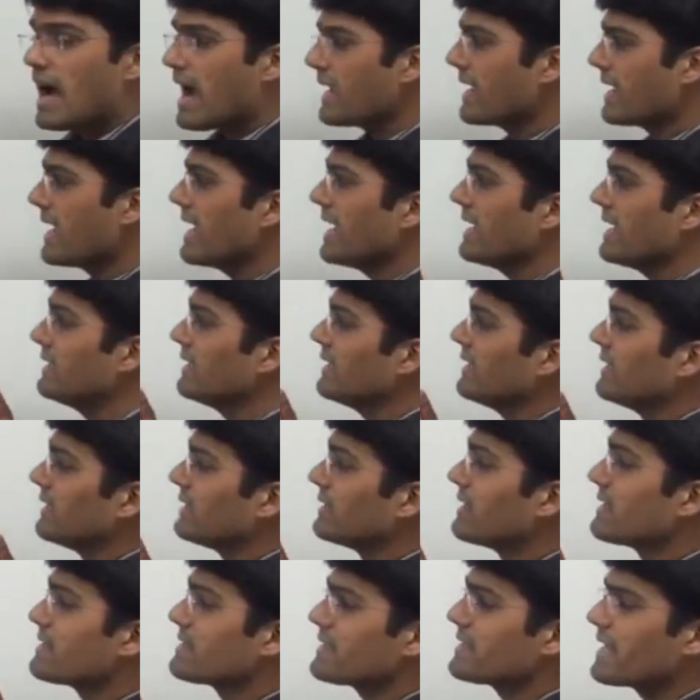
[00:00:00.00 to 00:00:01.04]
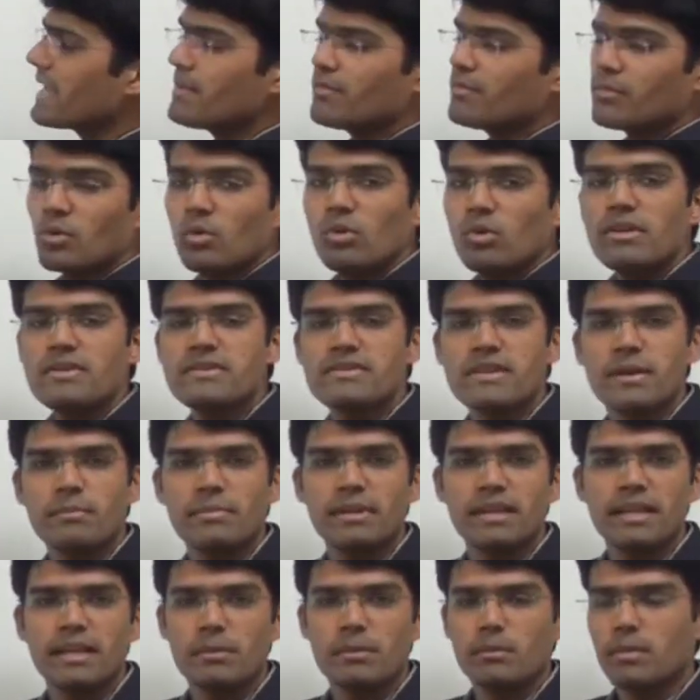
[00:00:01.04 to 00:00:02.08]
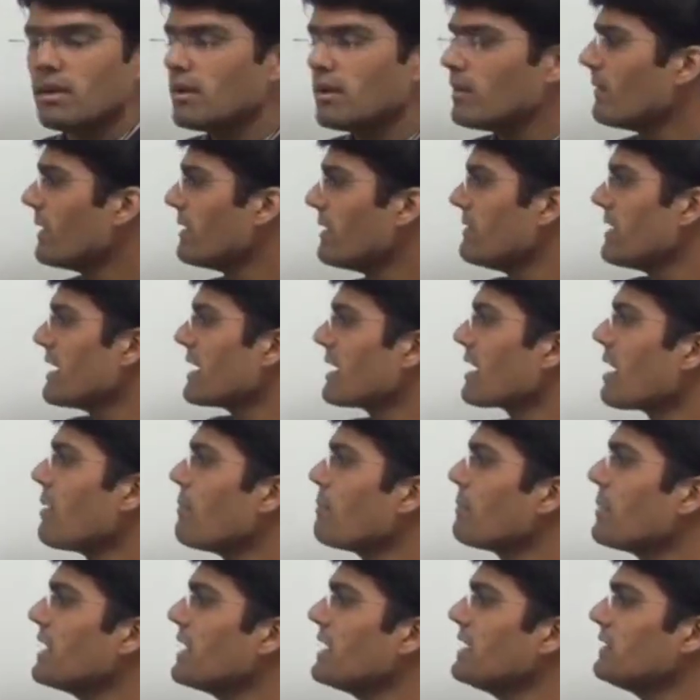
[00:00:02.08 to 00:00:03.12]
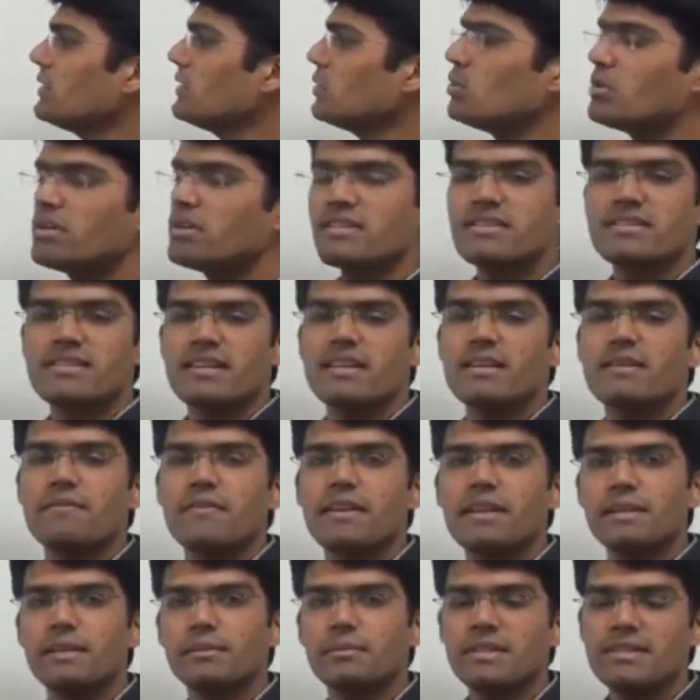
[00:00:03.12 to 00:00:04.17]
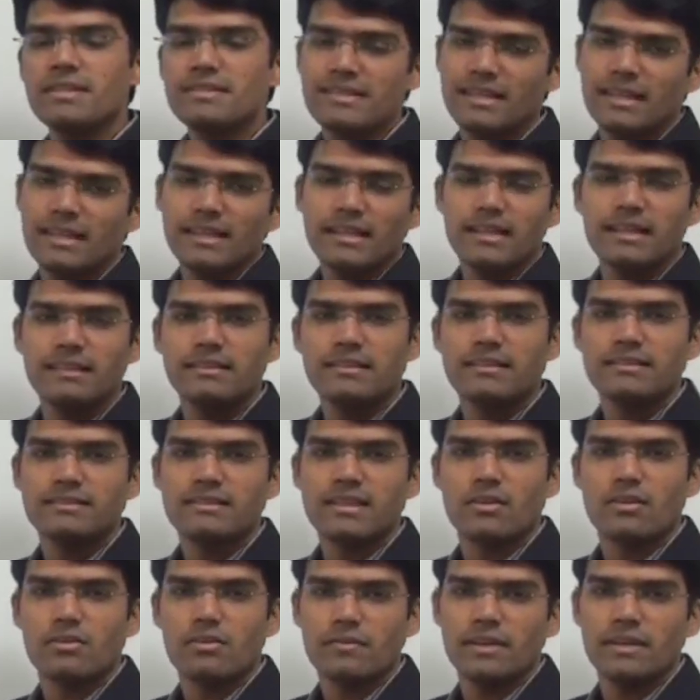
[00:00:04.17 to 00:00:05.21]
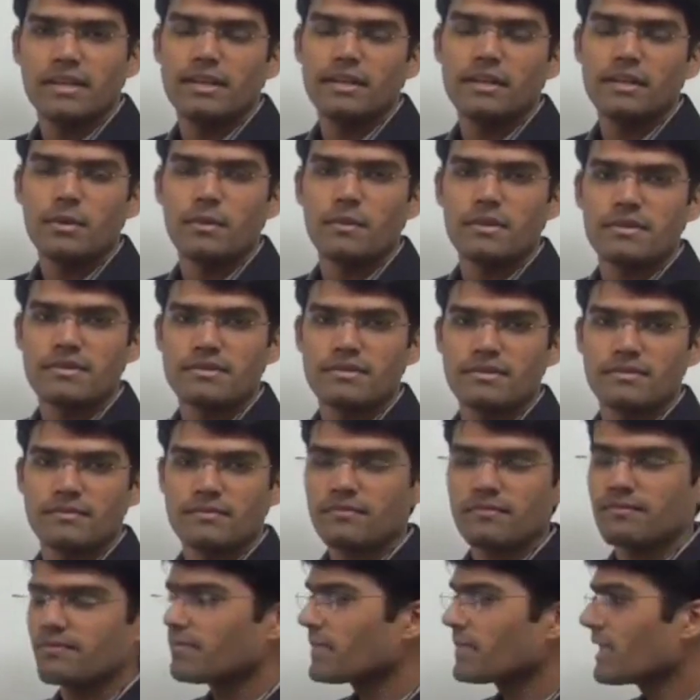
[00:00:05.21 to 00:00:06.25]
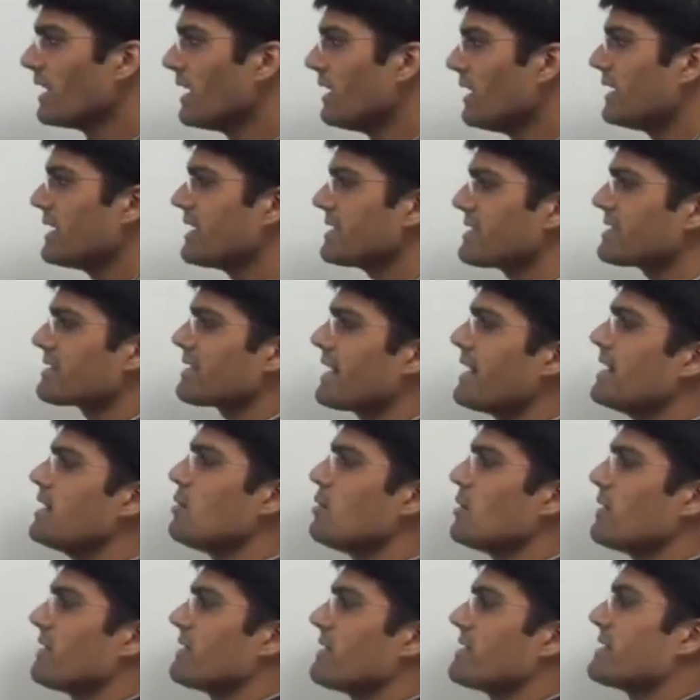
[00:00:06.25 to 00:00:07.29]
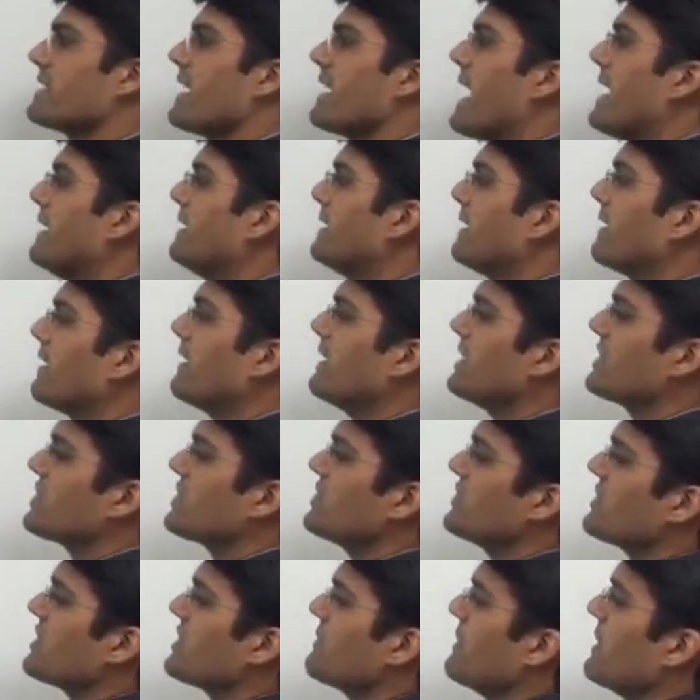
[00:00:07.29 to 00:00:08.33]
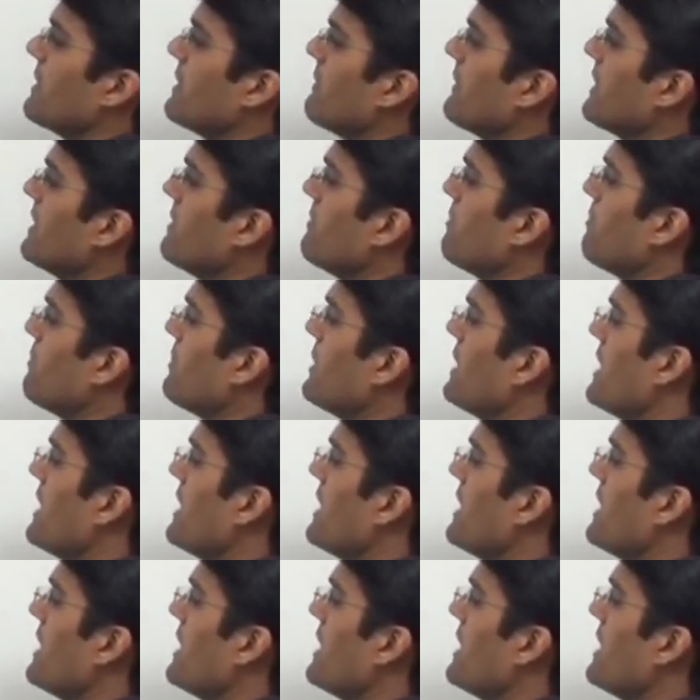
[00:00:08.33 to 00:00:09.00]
Again, the same rule is applicable when we are comparing two distant variables in this sort of an inequation. Let us try to understand the relationship between